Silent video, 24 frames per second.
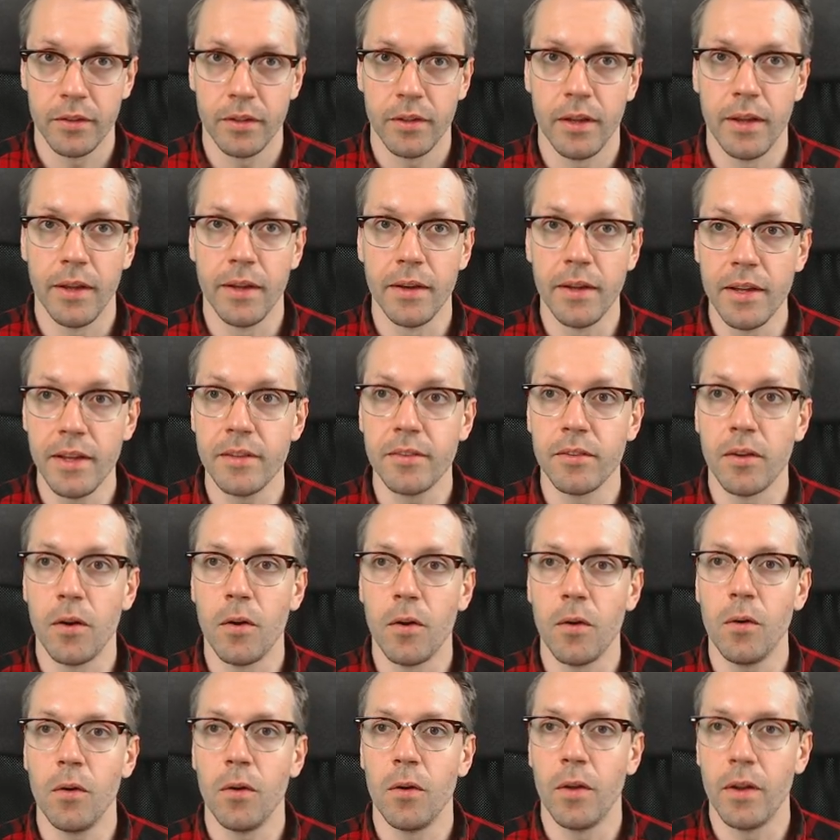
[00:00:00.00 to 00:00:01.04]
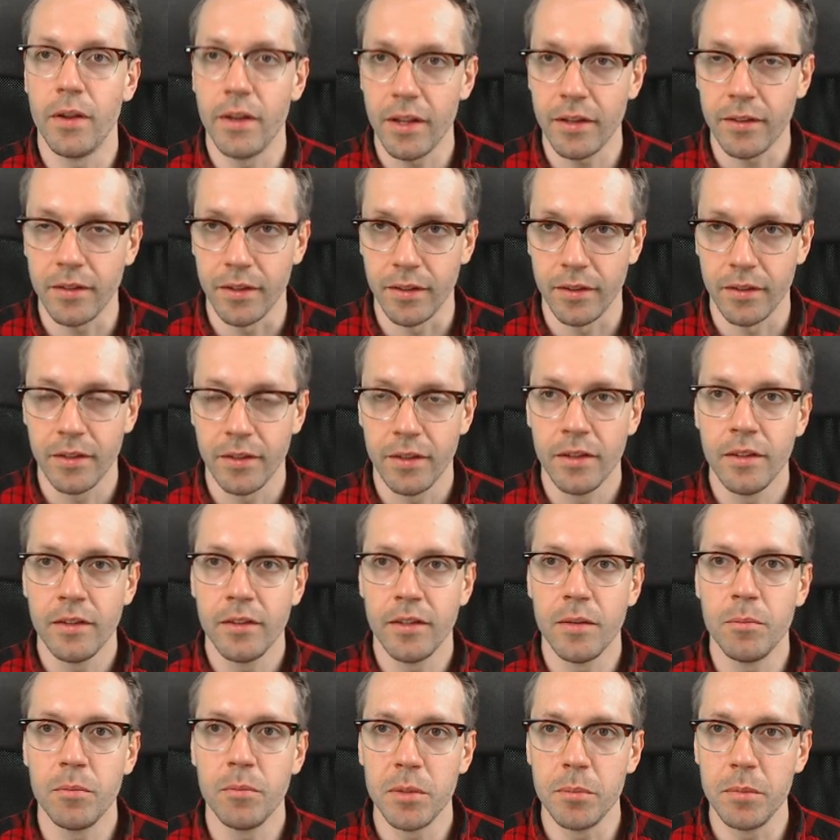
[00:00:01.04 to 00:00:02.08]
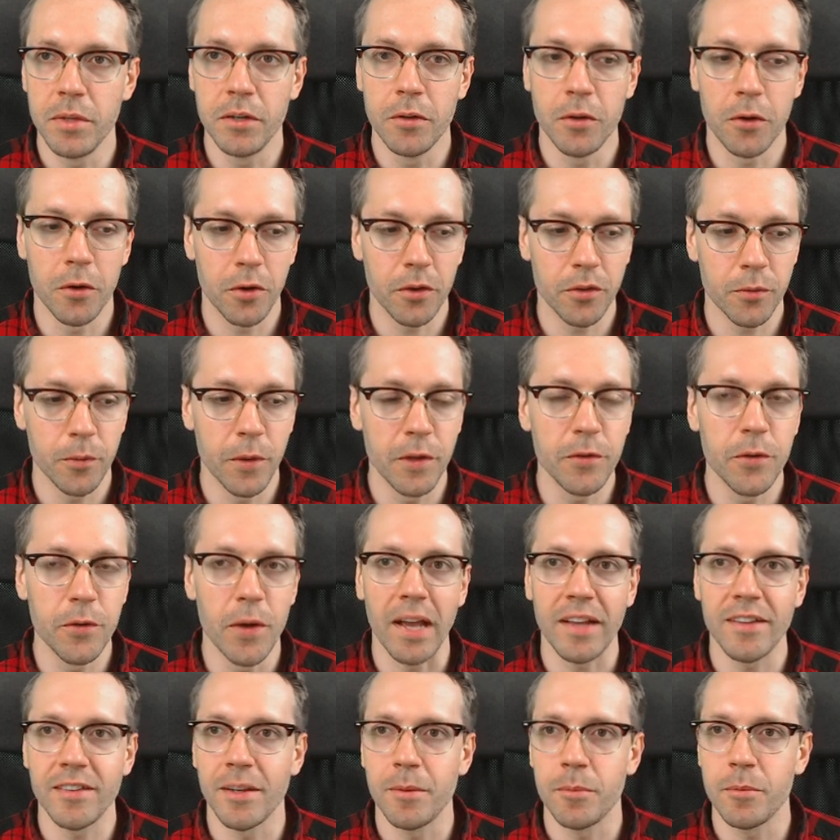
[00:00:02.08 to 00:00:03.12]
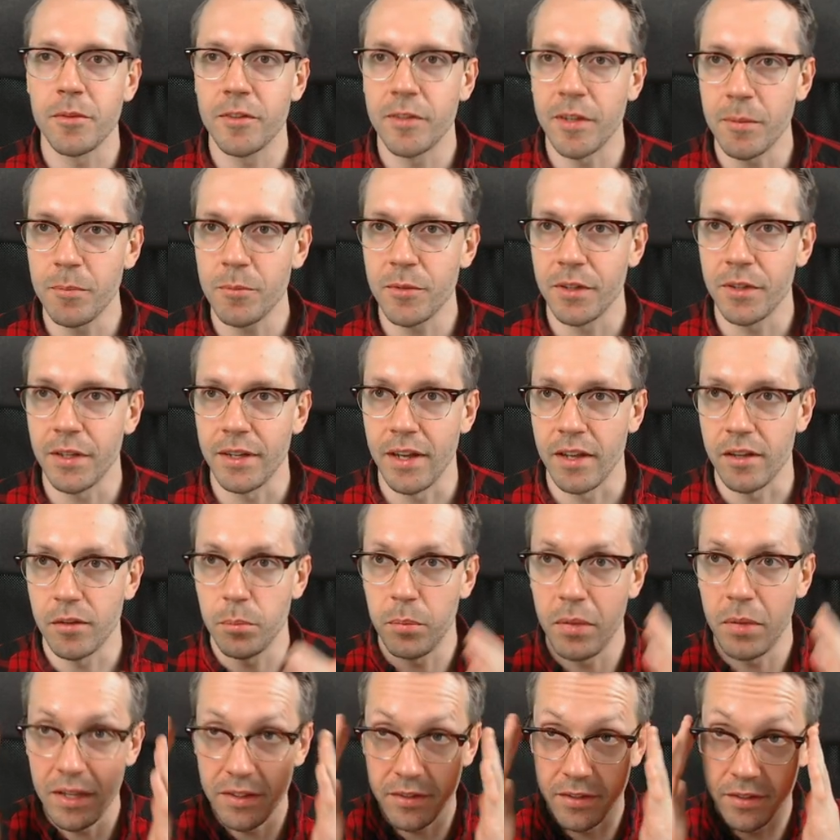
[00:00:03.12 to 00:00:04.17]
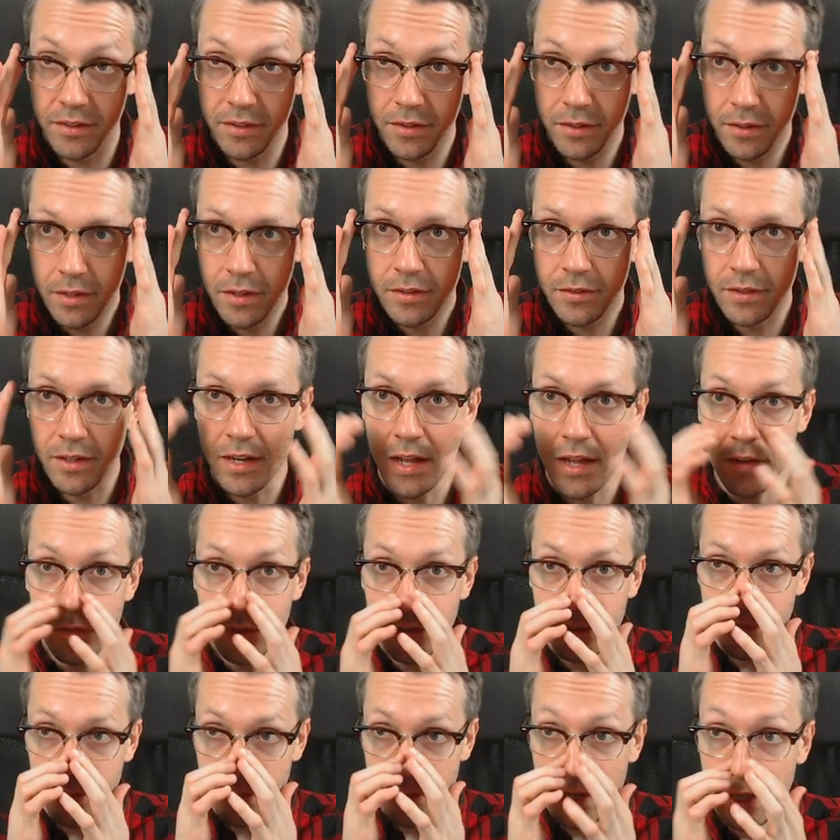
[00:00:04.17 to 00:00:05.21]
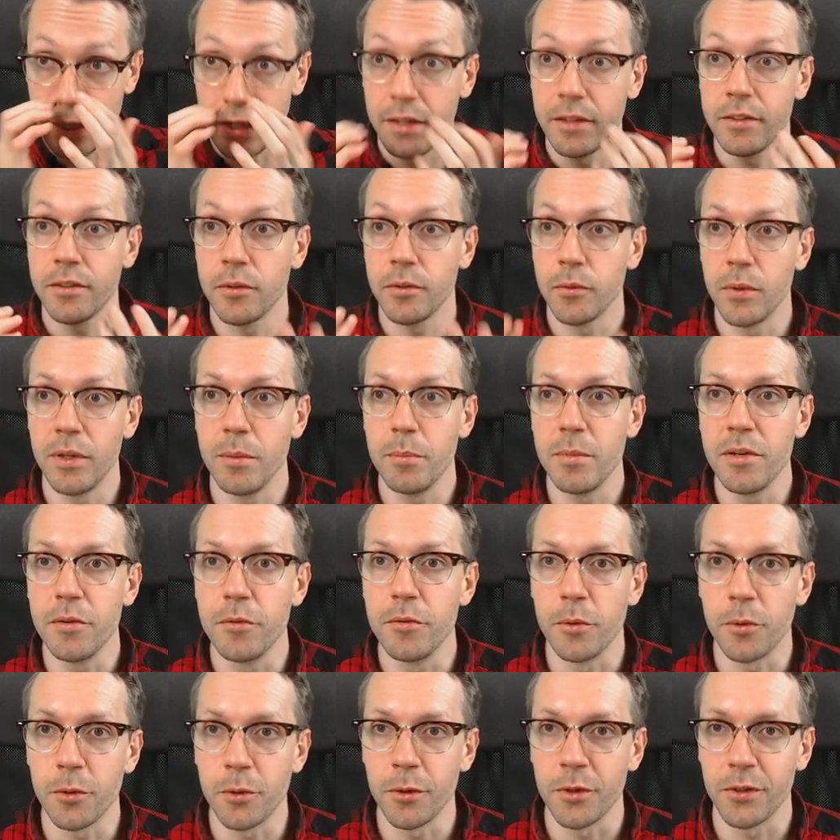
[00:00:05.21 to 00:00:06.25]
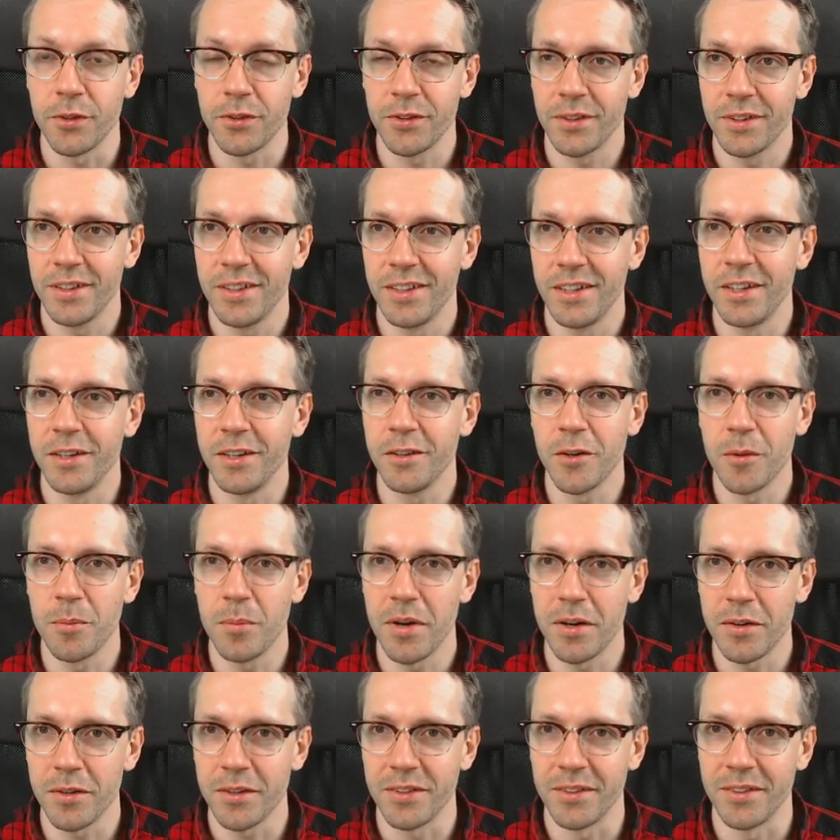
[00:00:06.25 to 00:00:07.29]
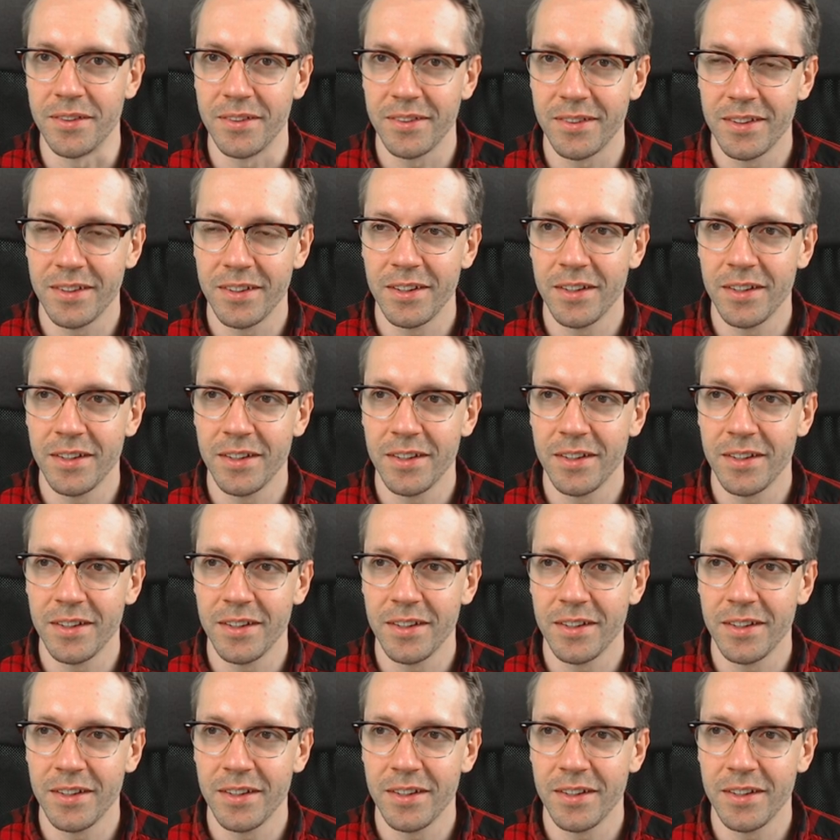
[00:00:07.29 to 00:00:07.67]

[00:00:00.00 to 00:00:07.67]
It is all or nothing, simply because when you accept something as pleasant, then everything else will be worse in comparison.